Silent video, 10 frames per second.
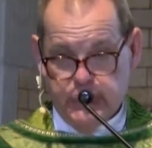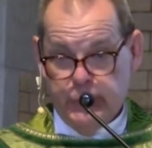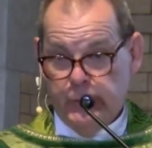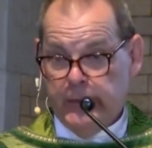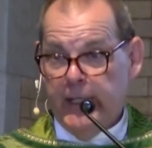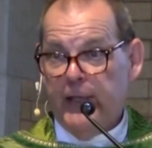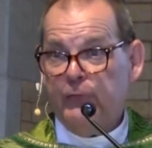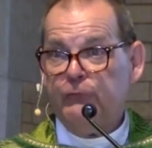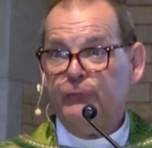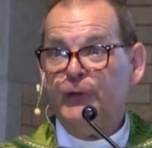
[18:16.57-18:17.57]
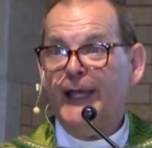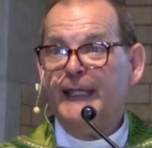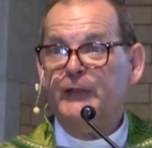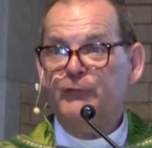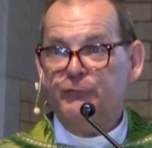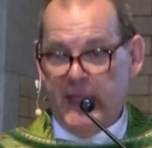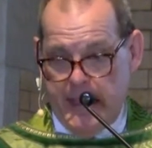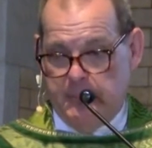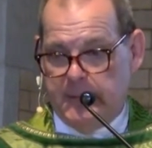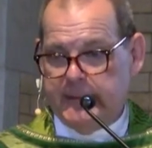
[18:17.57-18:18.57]
to love like
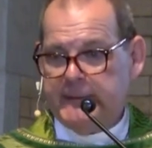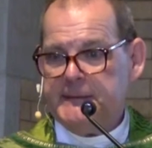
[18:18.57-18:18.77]
family.